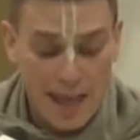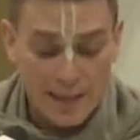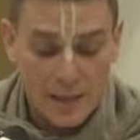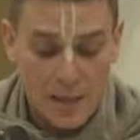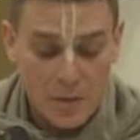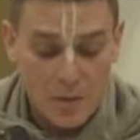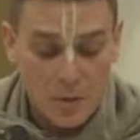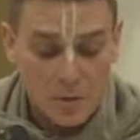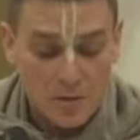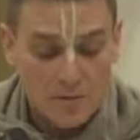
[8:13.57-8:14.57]
and he
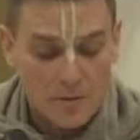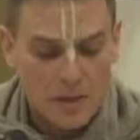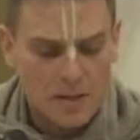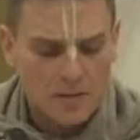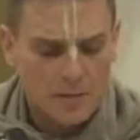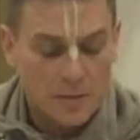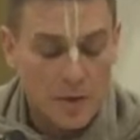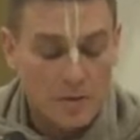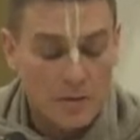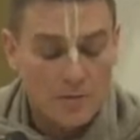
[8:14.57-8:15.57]
knows the Vedanta
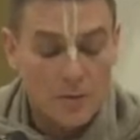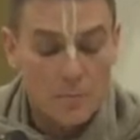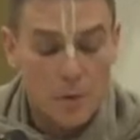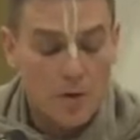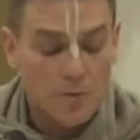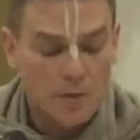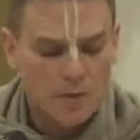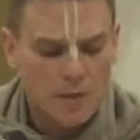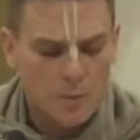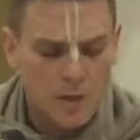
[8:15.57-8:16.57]
philosophy
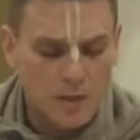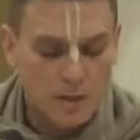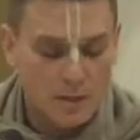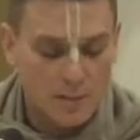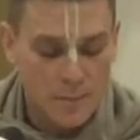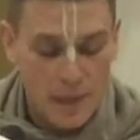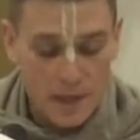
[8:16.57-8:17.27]
perfectly well.